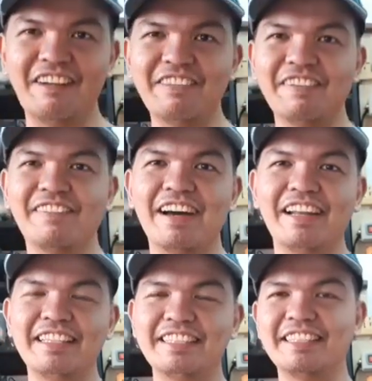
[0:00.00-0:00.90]
Lomvum one.
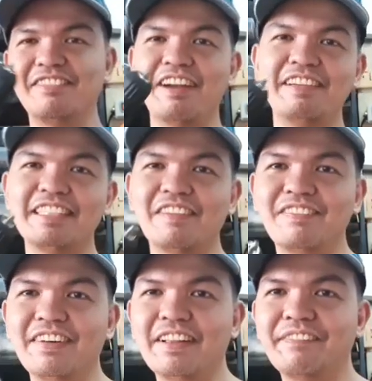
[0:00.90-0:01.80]
It's very
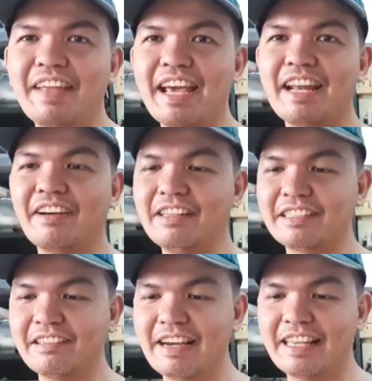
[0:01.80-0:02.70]
simple, and
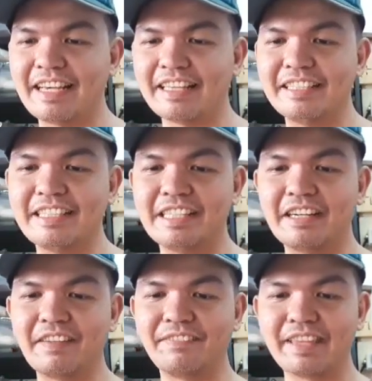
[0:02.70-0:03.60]
also I like this
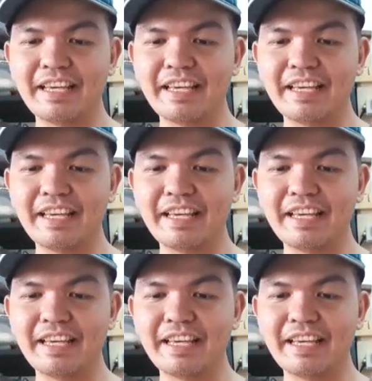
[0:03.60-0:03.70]
chuck.